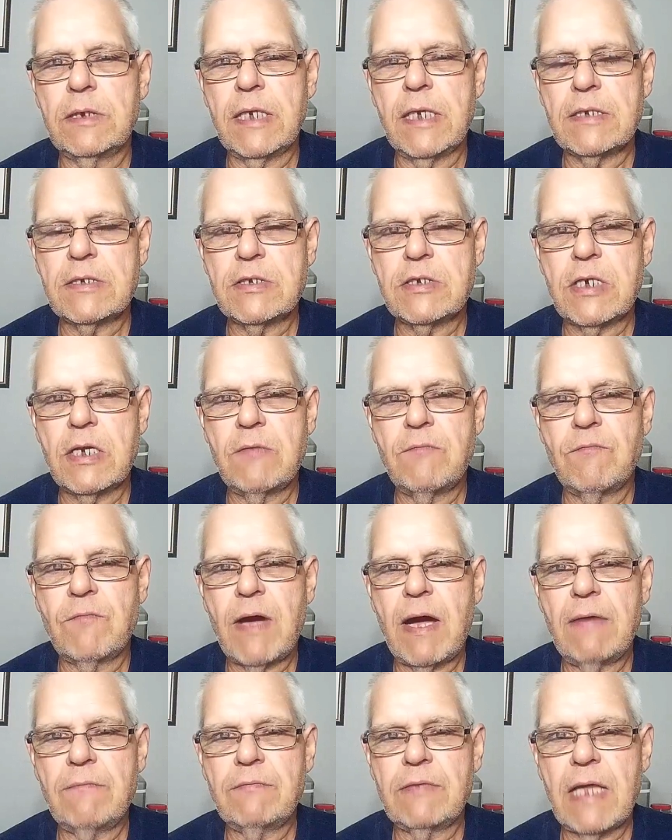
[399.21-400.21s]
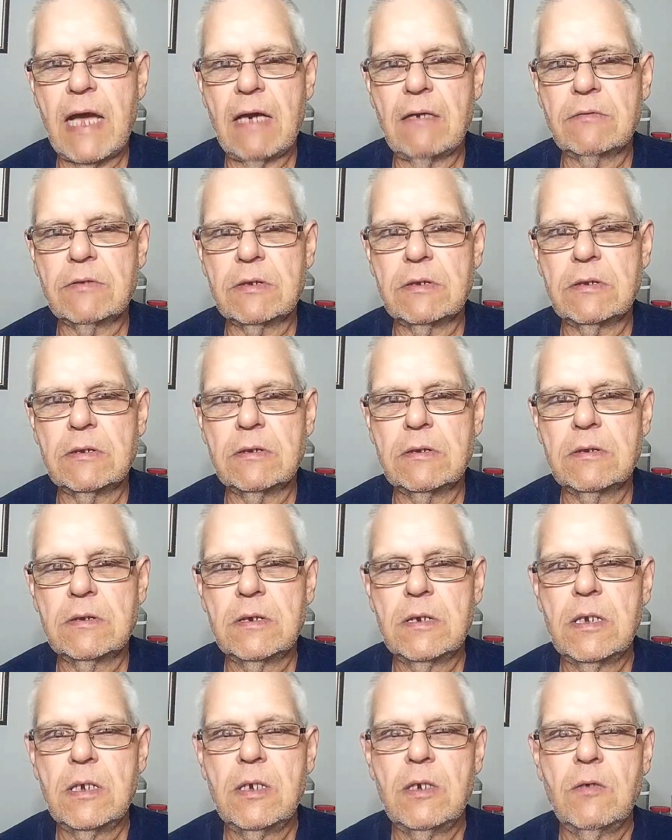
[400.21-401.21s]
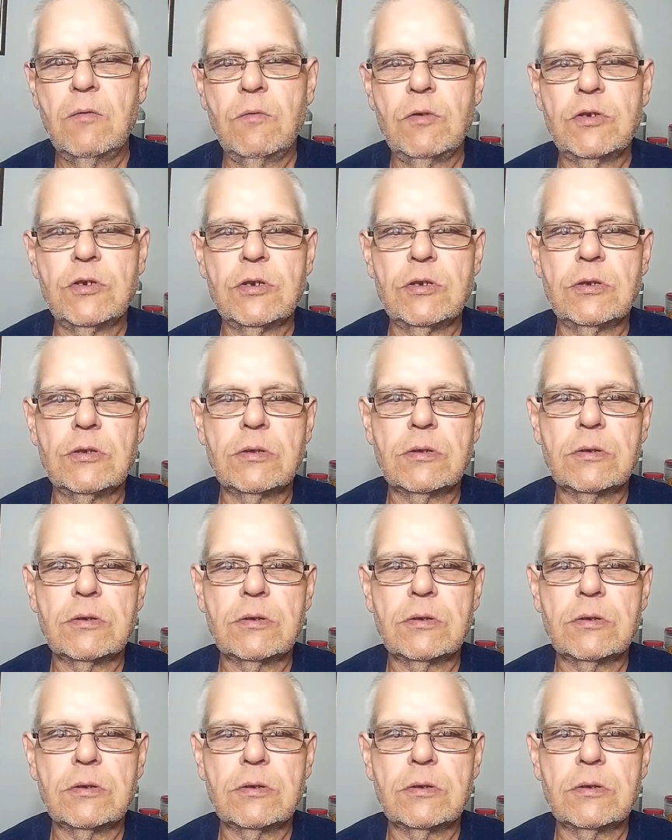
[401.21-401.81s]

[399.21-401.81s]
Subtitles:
SJ4000, which is